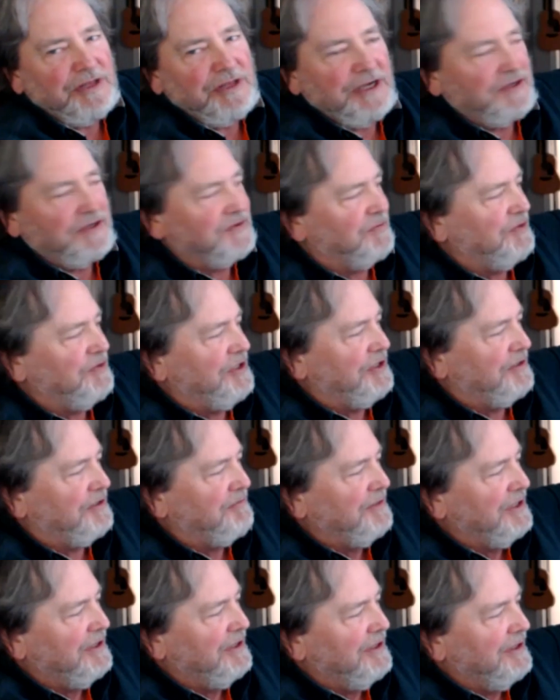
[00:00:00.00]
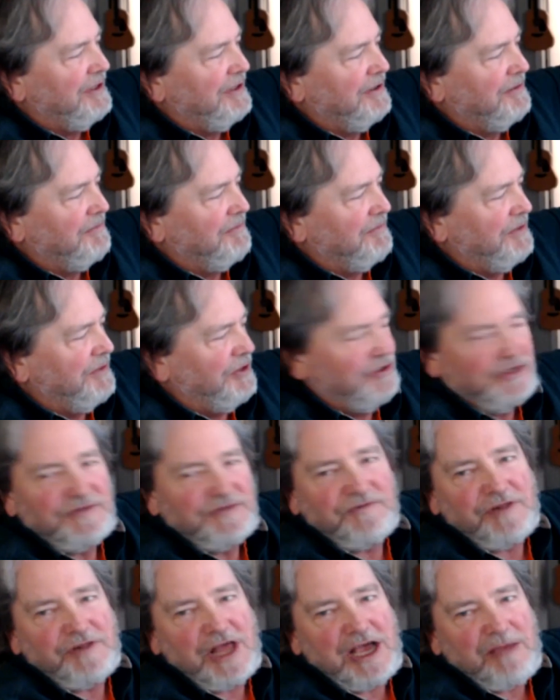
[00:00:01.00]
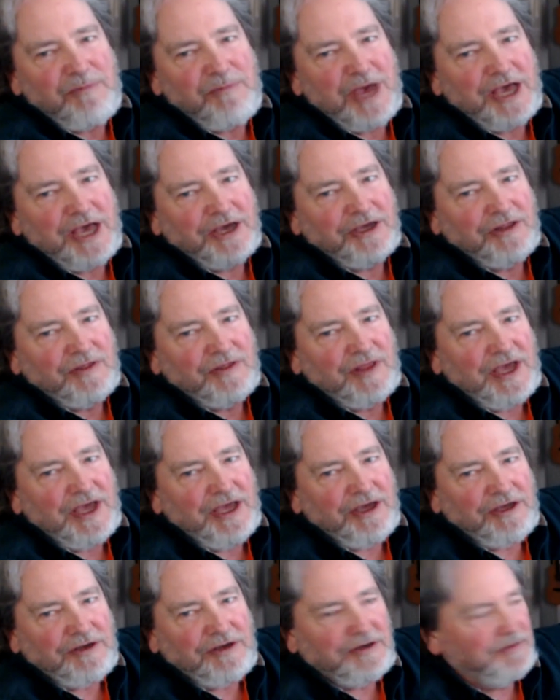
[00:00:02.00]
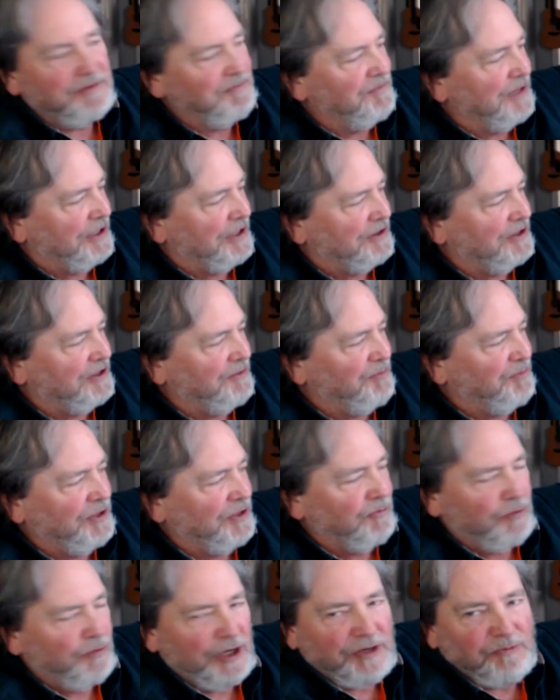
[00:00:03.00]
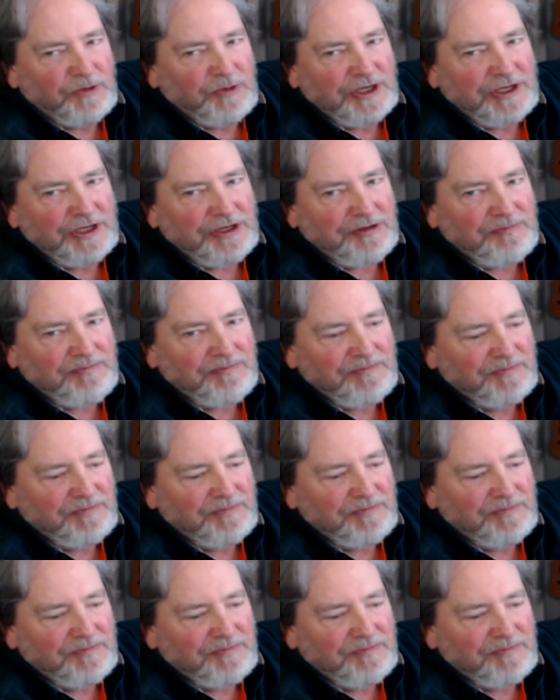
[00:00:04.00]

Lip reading: last week, you just fly back and land at the big runway